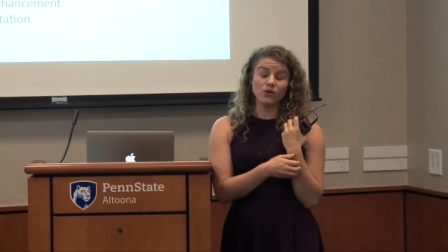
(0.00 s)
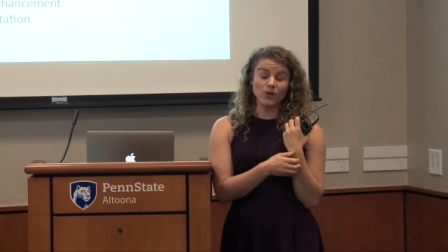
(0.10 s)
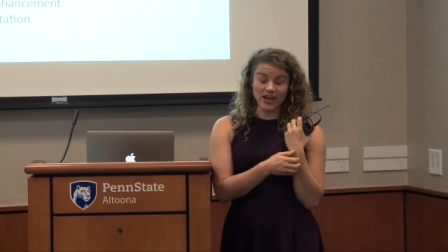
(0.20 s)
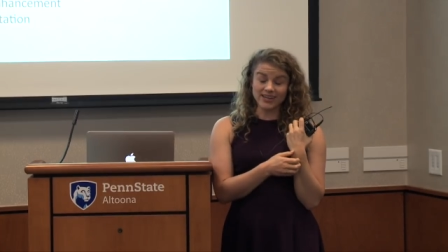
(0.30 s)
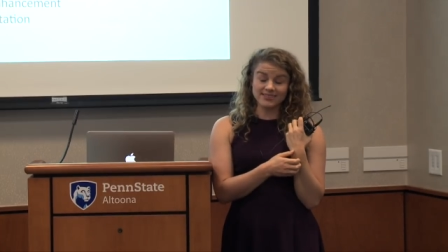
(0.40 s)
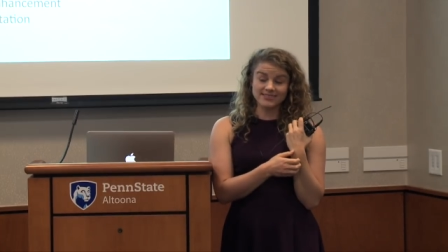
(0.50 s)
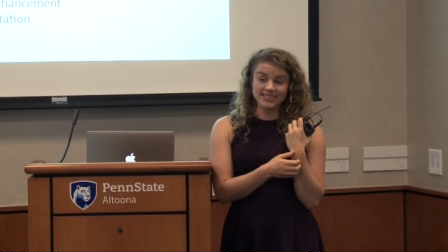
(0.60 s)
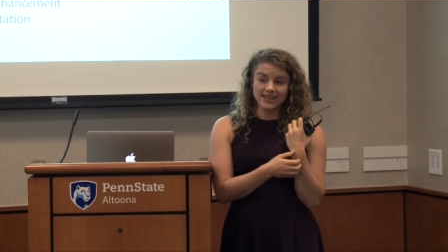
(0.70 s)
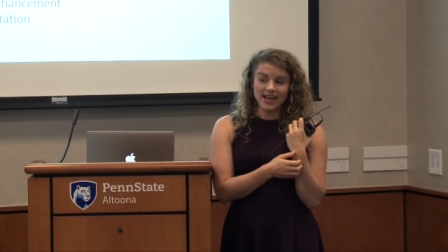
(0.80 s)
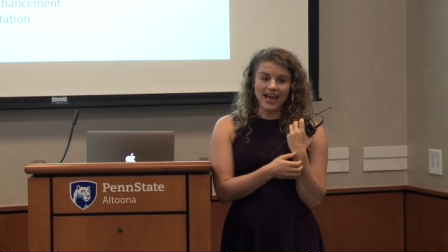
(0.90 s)
away.
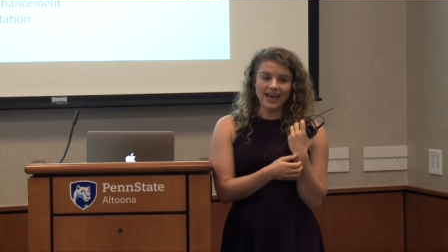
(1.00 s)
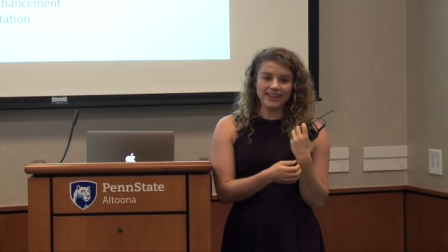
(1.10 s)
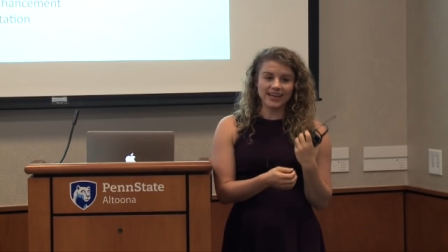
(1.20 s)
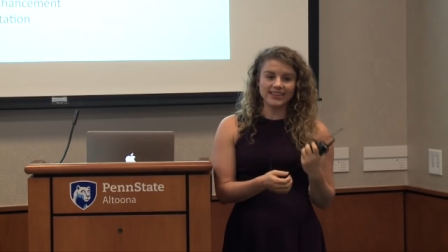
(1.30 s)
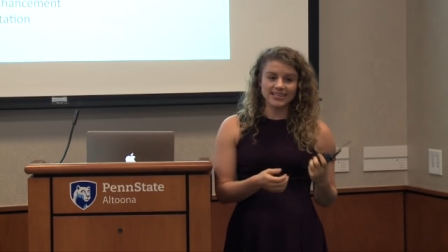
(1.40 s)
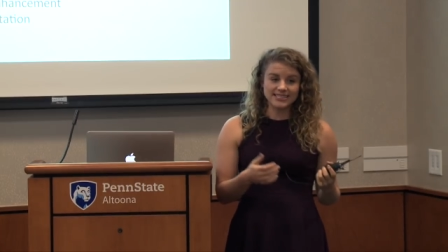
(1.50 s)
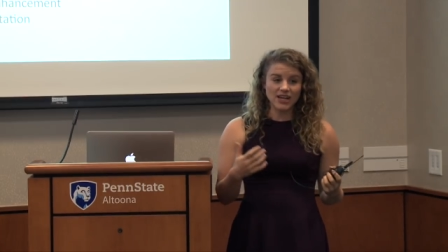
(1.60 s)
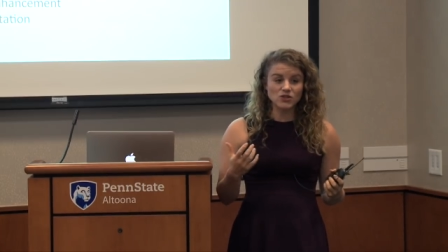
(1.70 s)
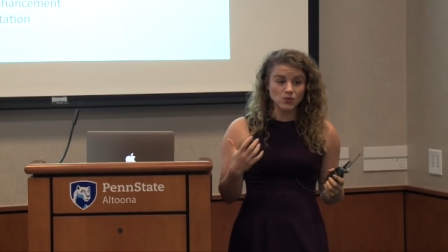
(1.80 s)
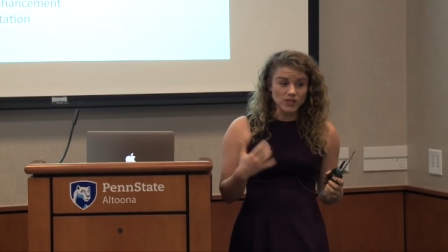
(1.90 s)
And that
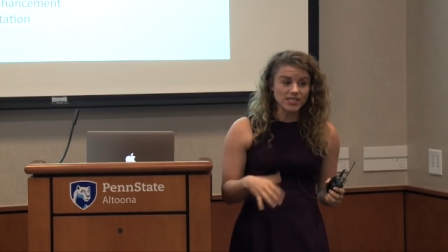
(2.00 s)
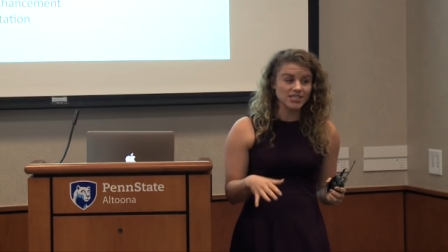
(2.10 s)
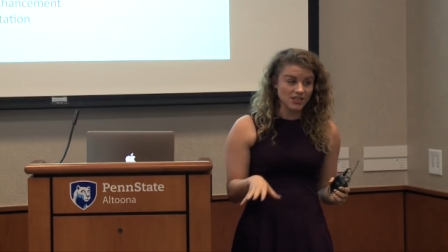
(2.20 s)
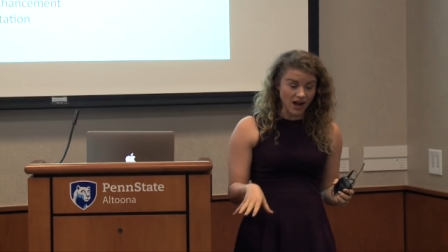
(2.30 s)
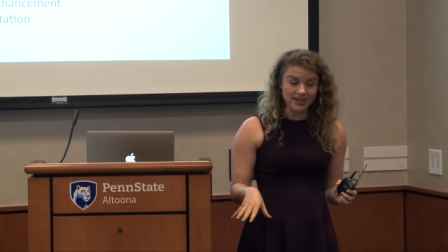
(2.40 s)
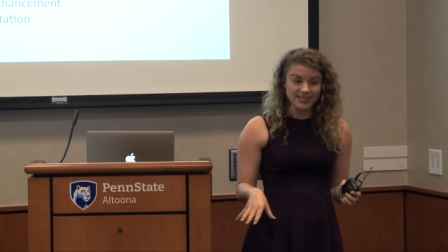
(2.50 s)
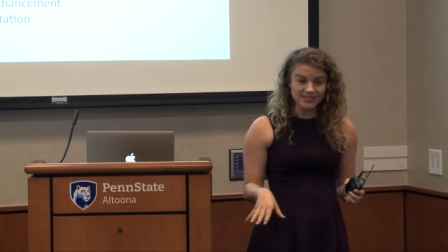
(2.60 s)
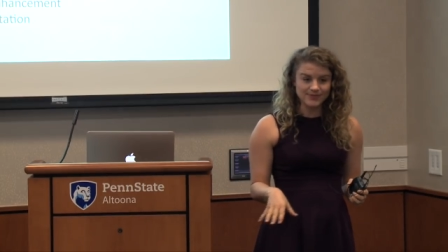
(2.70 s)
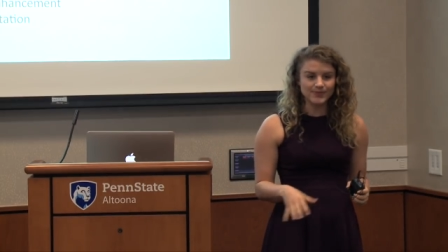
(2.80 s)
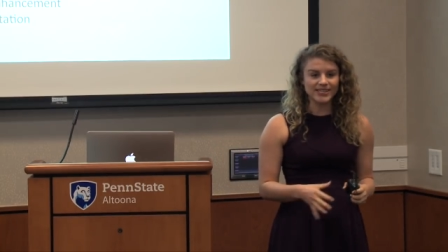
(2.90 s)
sounds really
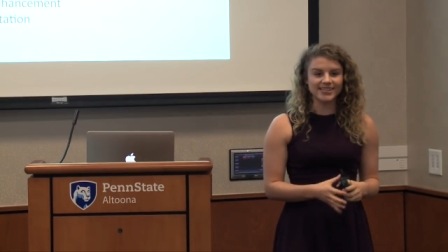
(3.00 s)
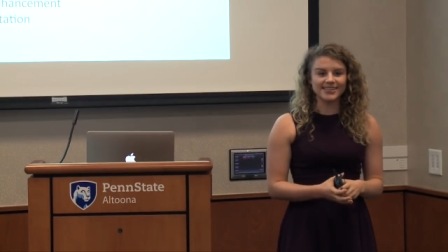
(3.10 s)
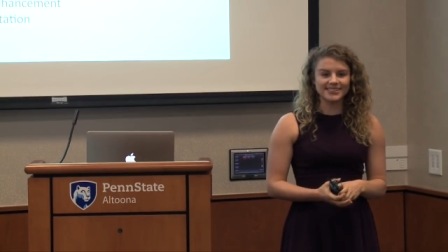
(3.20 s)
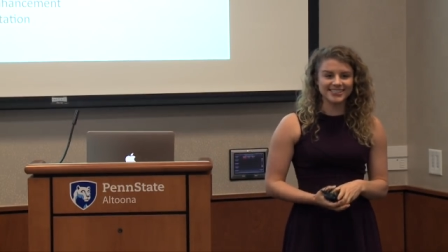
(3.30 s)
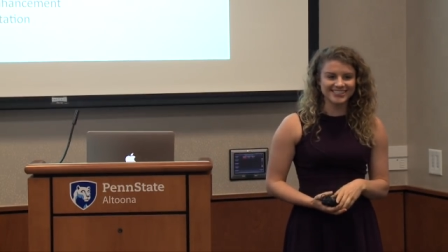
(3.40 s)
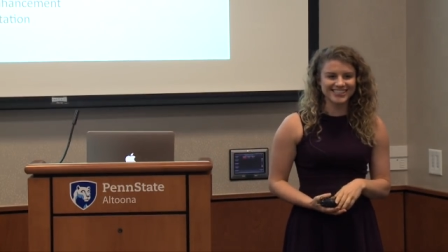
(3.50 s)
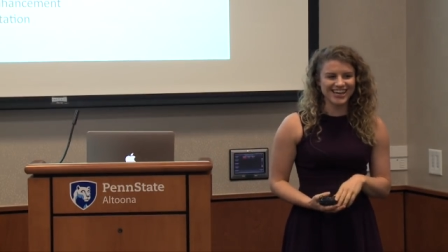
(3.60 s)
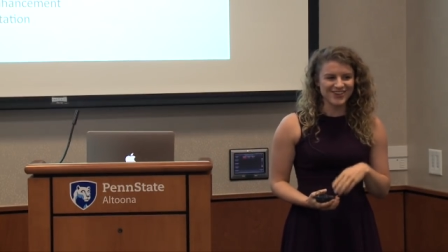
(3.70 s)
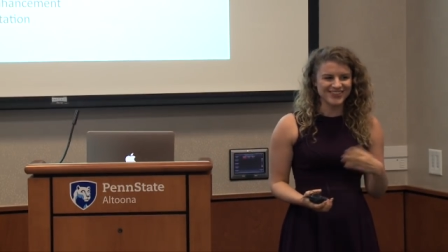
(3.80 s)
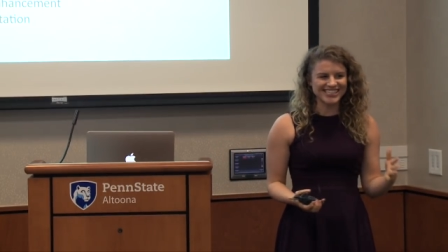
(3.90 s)
shocking because
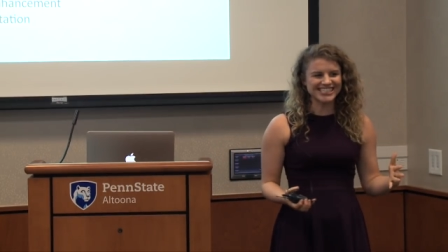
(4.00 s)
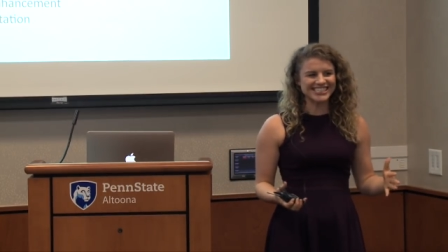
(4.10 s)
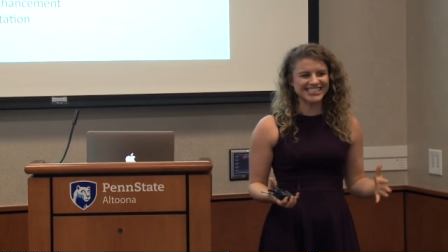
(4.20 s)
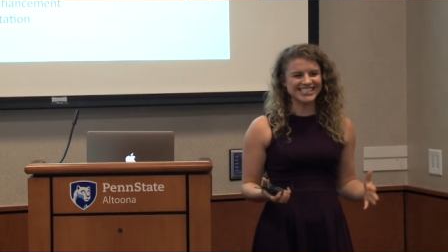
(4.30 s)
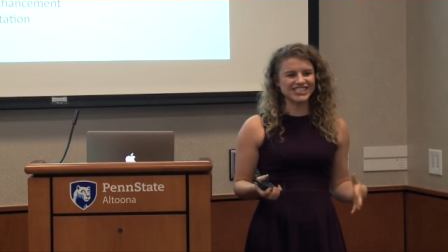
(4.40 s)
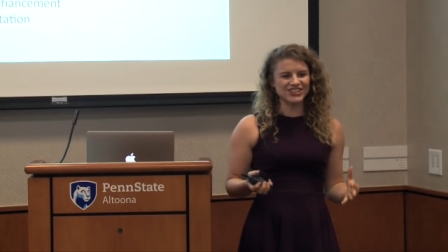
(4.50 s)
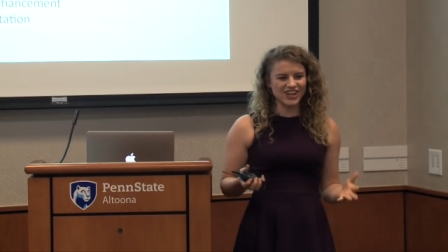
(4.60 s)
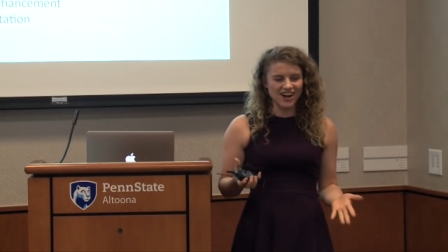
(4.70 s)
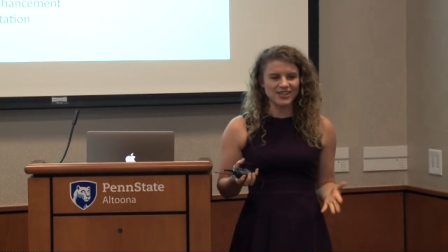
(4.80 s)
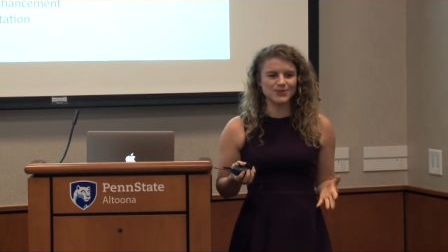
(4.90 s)
how many conditions are
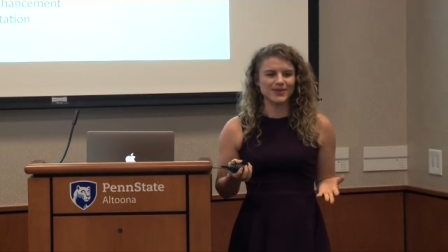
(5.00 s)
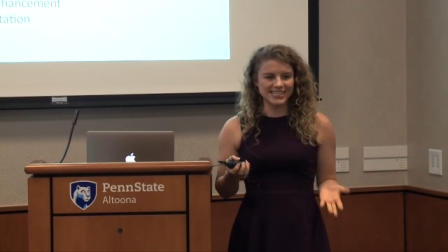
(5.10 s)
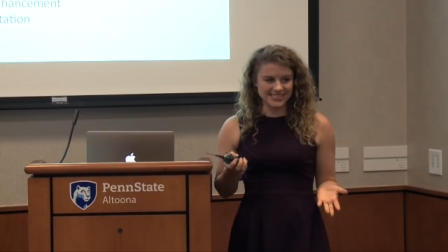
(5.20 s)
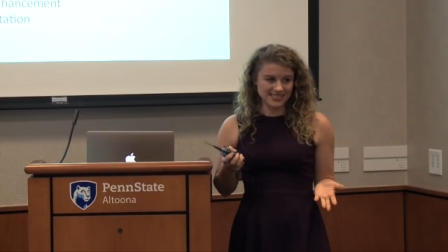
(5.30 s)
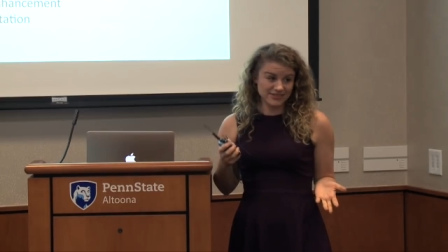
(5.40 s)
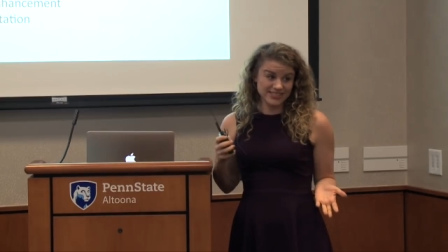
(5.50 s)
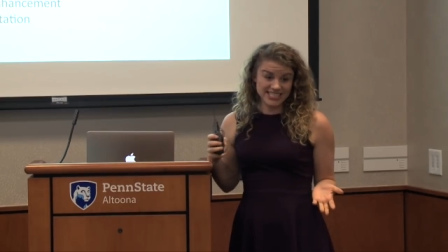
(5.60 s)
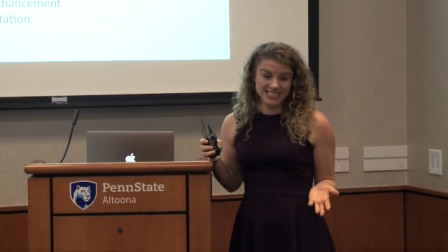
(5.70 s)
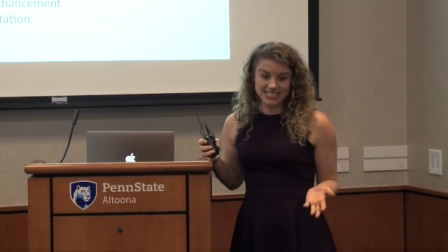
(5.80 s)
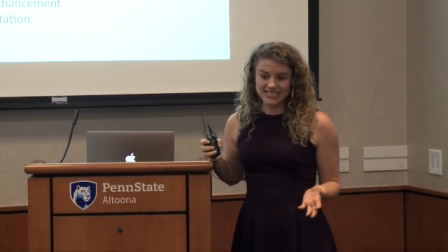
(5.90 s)
caused by insulin
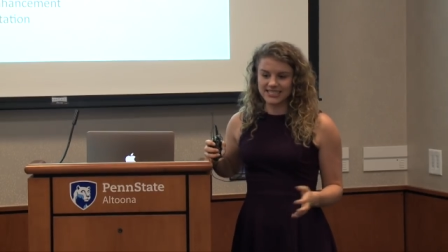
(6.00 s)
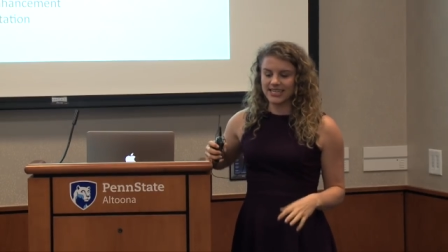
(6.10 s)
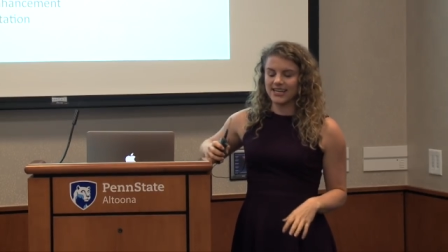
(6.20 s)
resistance?